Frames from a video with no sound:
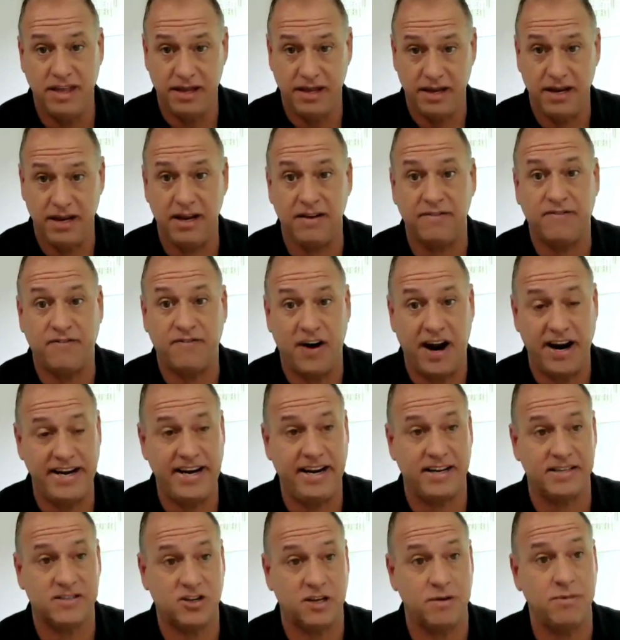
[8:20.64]
the
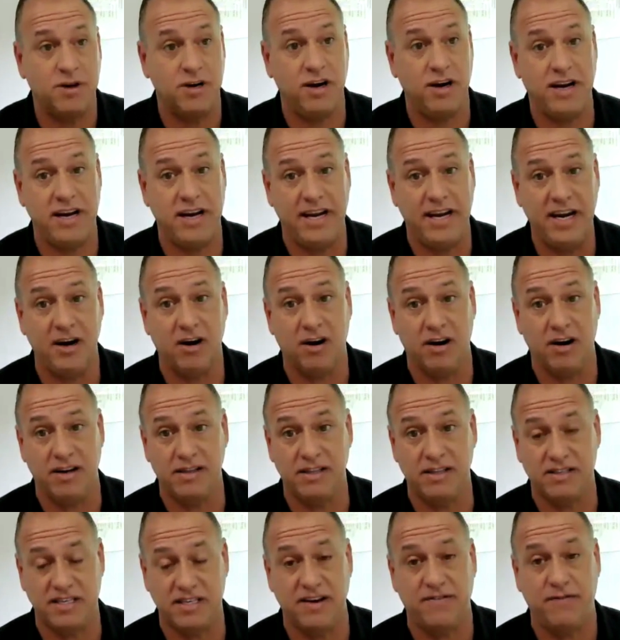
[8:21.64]
finance community here
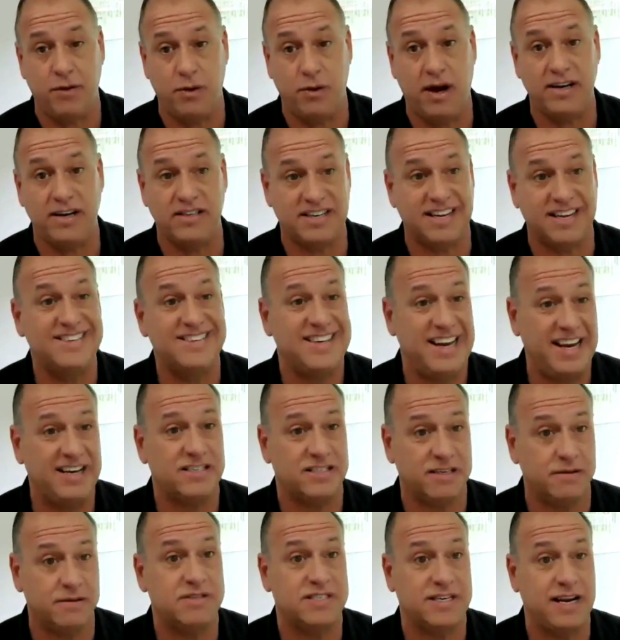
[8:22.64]
and the CFO Alliance can
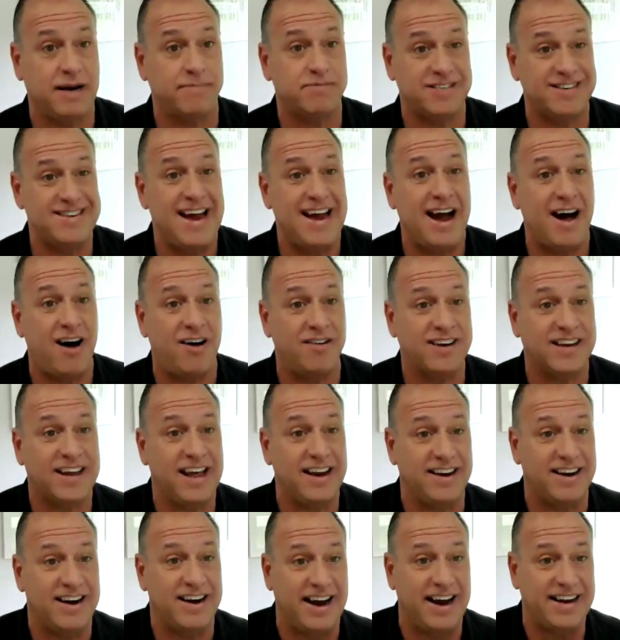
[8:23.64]
take some steps now to
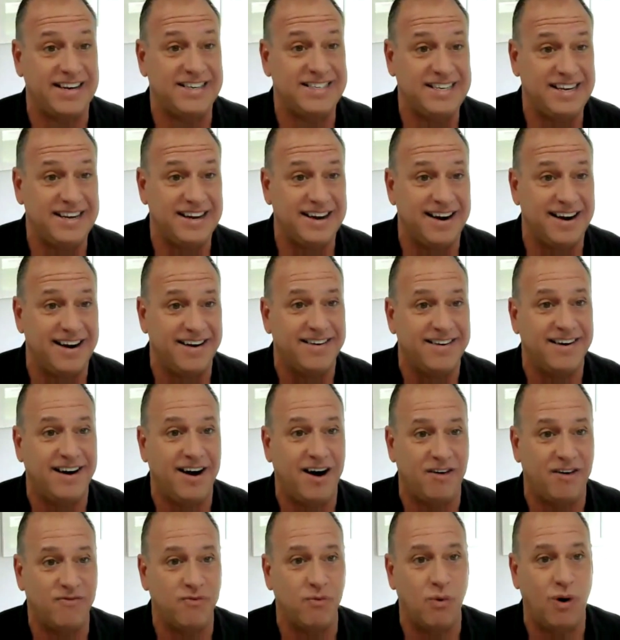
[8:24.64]
get an idea
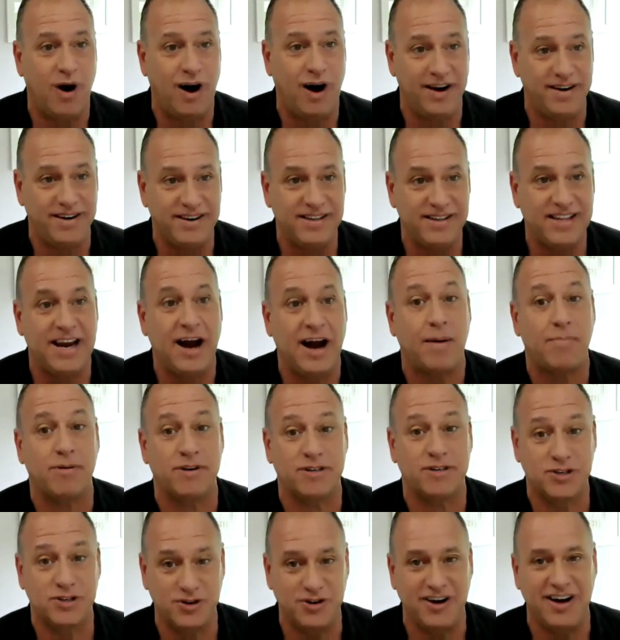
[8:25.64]
of what the
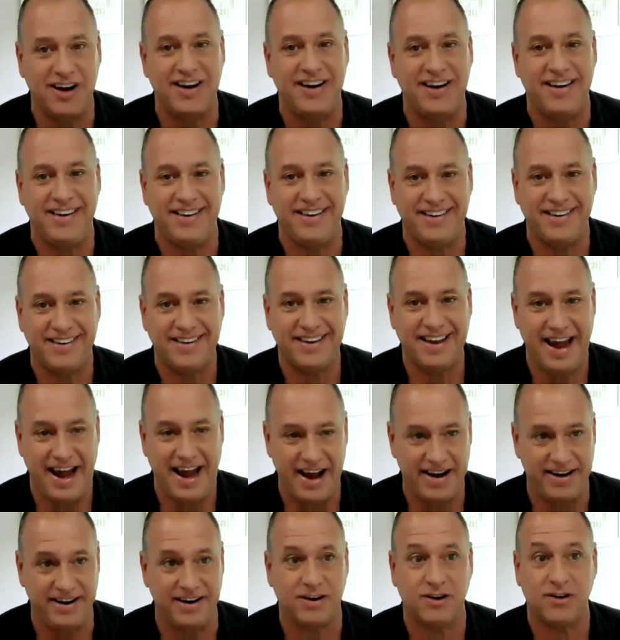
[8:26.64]
opportunity
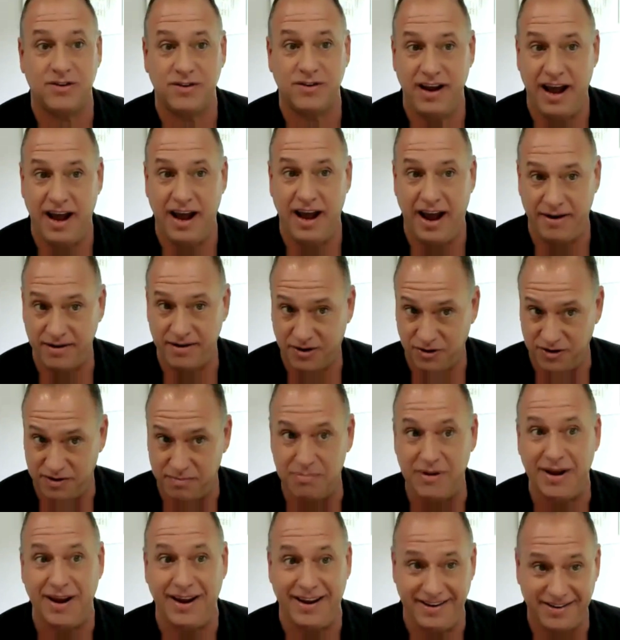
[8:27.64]
can and
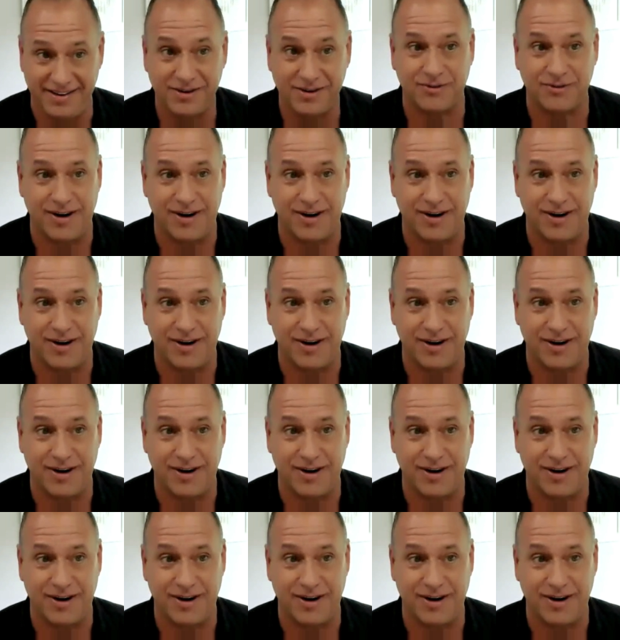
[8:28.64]
could be,